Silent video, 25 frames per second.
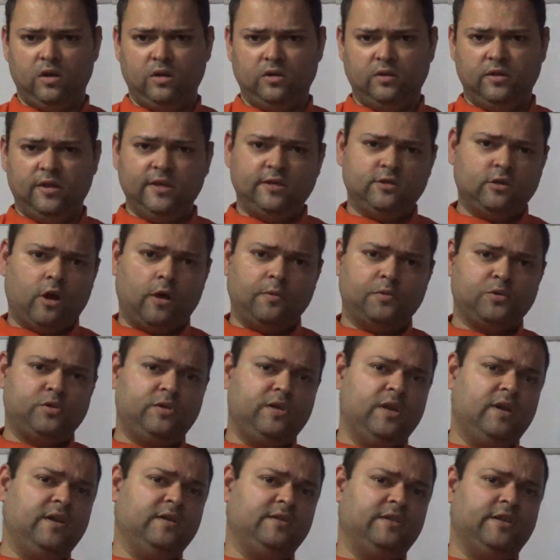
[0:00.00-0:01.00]
This
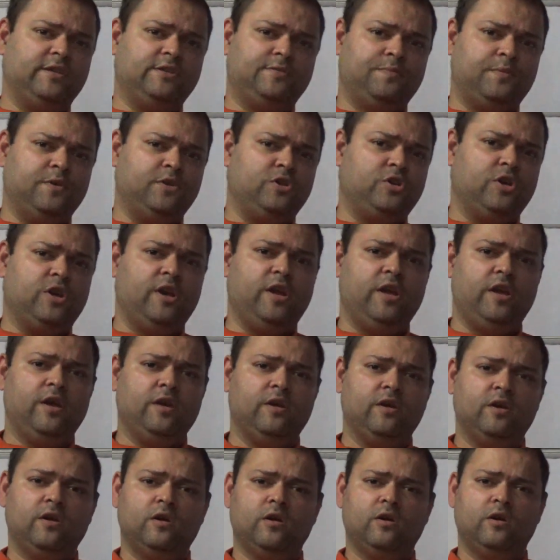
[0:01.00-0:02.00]
optional is especially
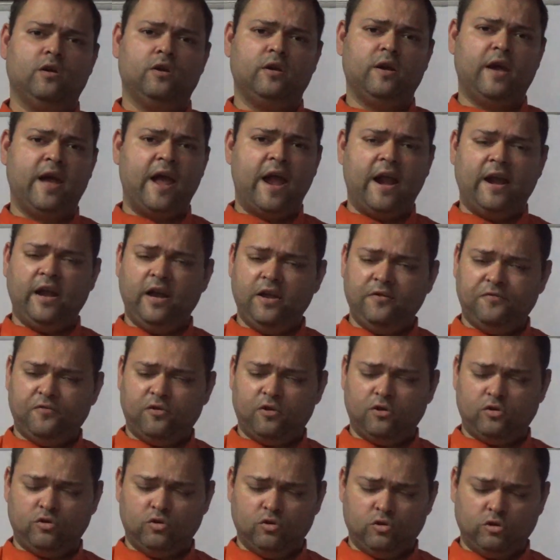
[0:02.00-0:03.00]
handy
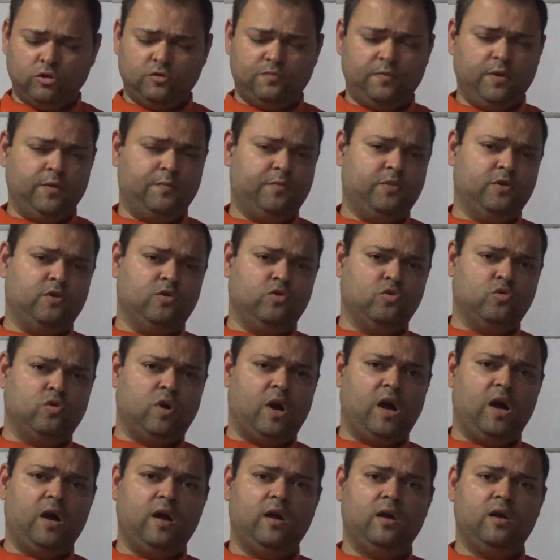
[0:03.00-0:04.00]
for those people who
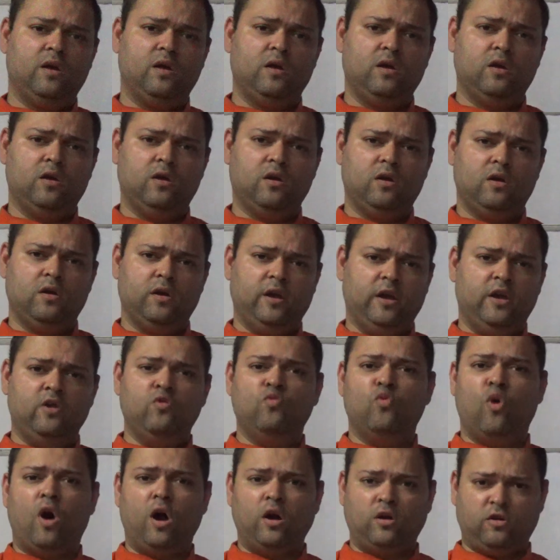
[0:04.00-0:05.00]
are in
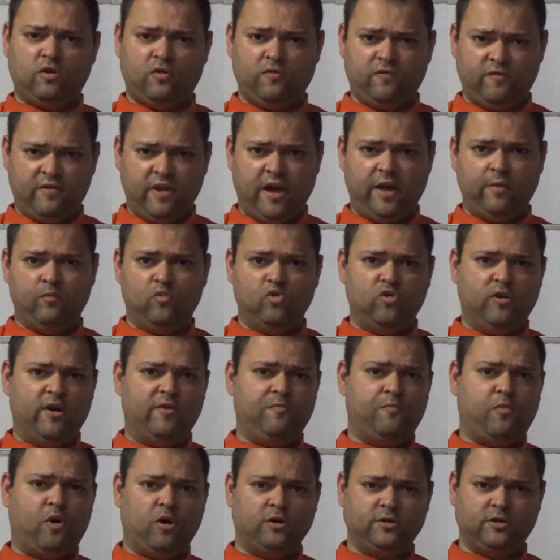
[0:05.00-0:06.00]
want of time, who
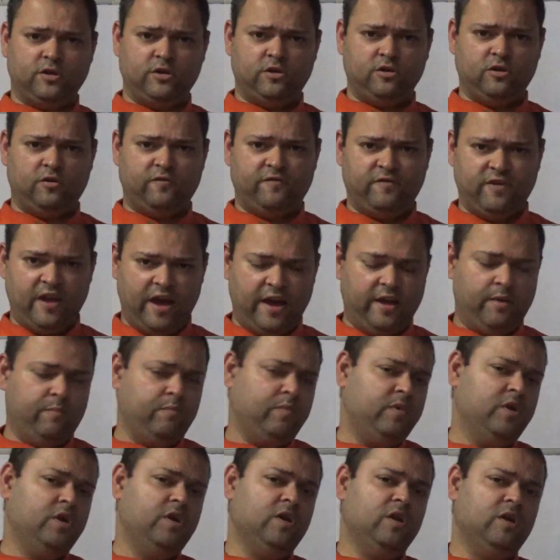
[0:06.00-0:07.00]
have paucity of
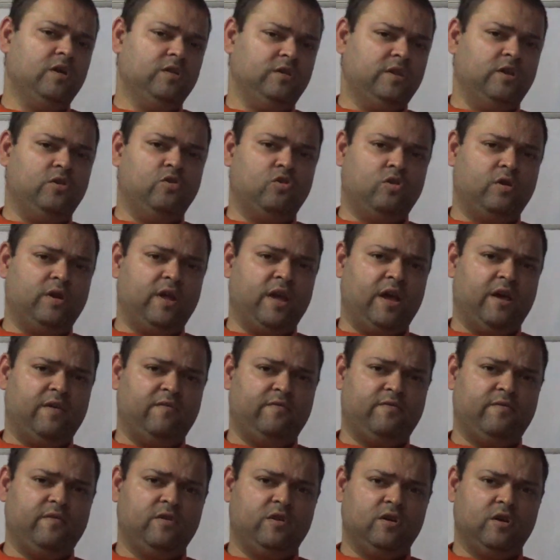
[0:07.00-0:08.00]
time. They don't
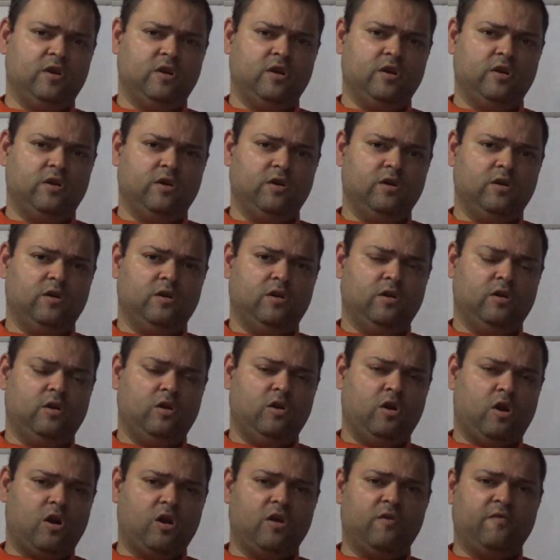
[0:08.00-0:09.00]
have a
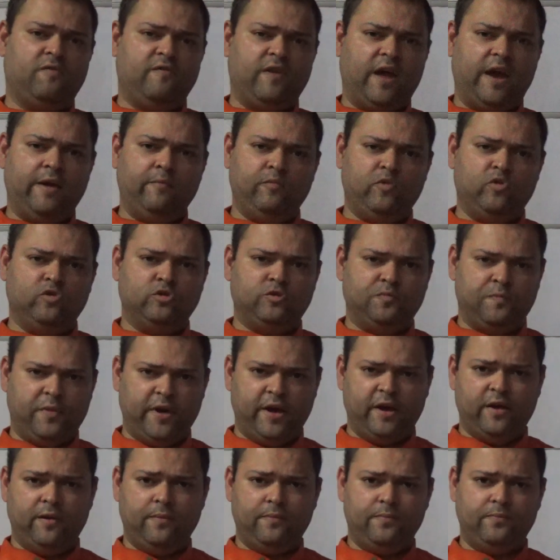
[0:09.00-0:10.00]
lot of time to
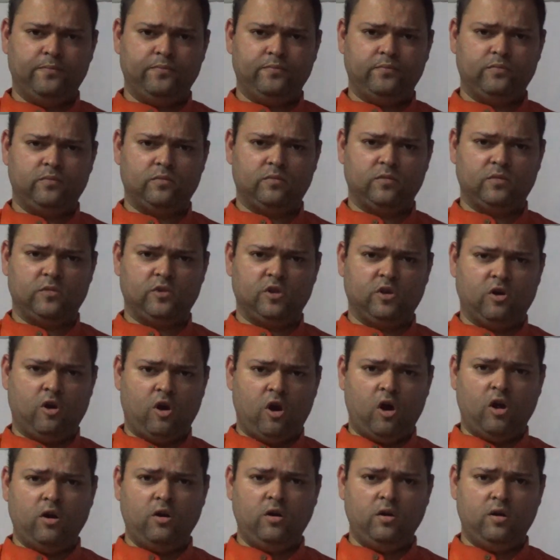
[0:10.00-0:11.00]
spare
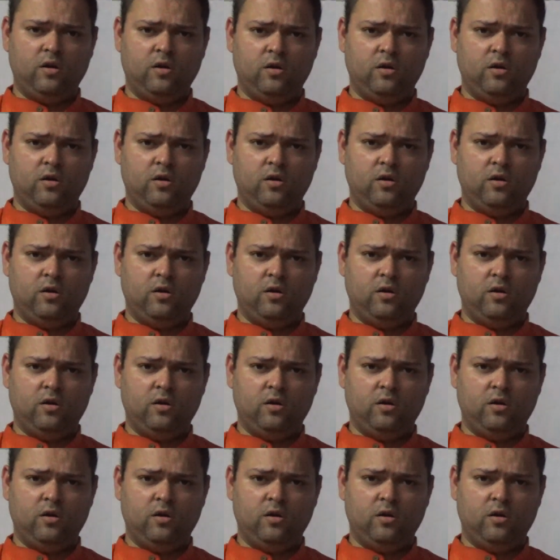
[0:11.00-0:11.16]
on